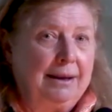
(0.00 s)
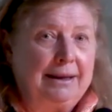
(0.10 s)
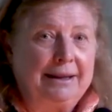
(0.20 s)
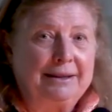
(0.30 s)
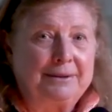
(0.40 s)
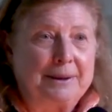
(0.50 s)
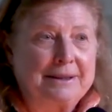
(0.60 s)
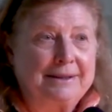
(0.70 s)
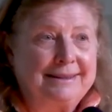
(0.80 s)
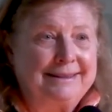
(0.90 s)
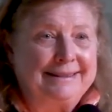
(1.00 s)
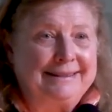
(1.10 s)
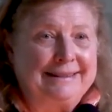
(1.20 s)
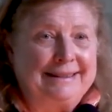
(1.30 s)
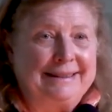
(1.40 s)
any other questions?
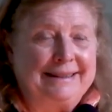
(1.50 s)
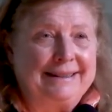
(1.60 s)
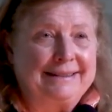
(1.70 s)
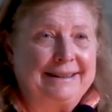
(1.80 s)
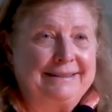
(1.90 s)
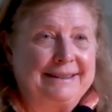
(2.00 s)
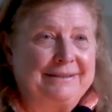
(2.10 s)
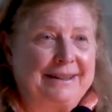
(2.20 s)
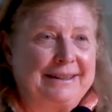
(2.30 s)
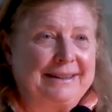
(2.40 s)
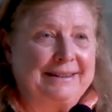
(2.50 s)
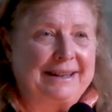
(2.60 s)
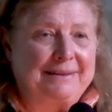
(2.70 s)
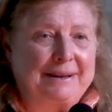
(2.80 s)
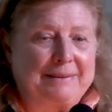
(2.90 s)
in the front here, and
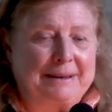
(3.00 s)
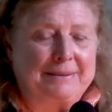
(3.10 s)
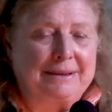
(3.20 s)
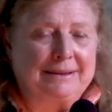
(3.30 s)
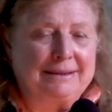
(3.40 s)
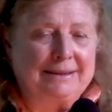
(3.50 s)
then maybe we'll.